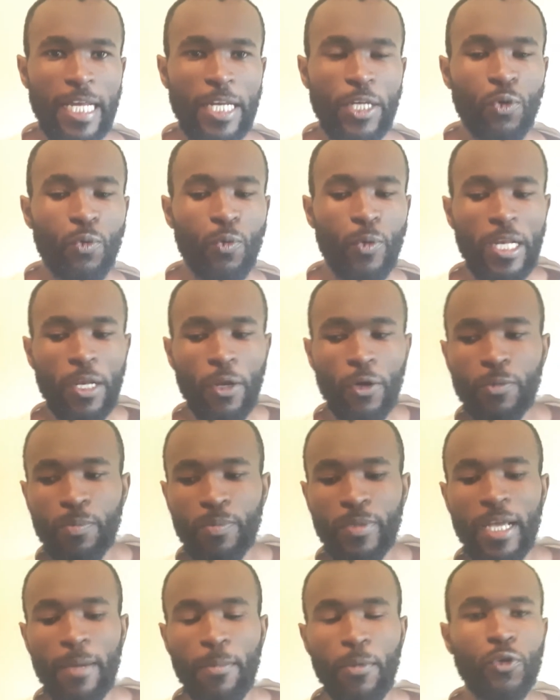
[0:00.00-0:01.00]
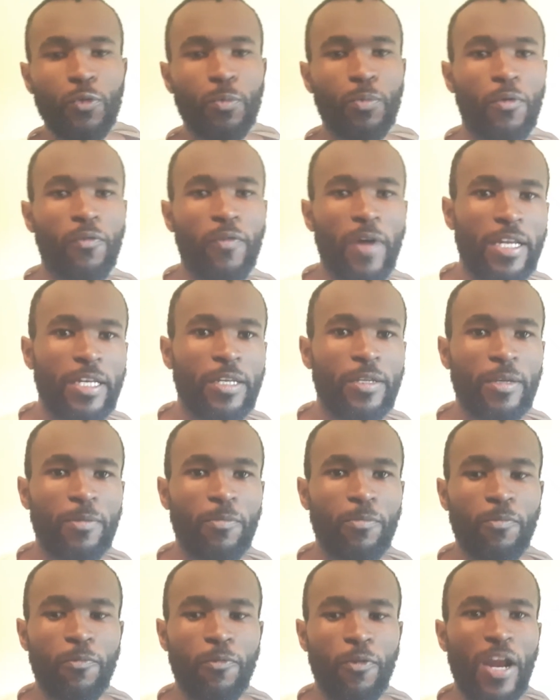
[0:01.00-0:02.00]
And you will not be able to provide
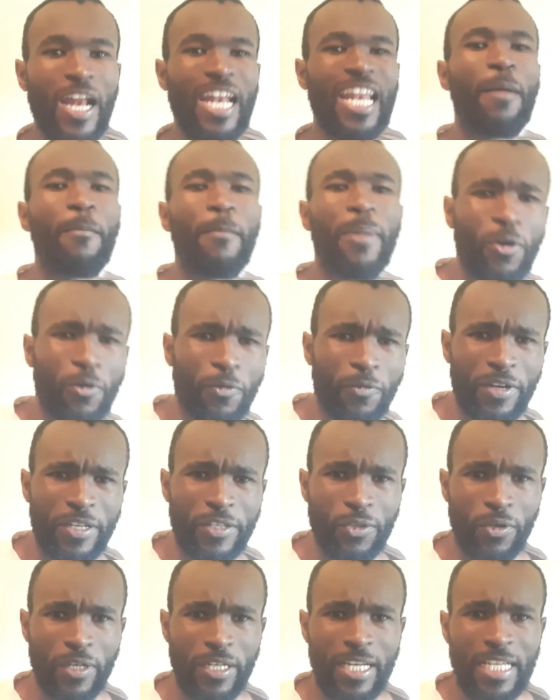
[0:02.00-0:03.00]
for a number of reasons.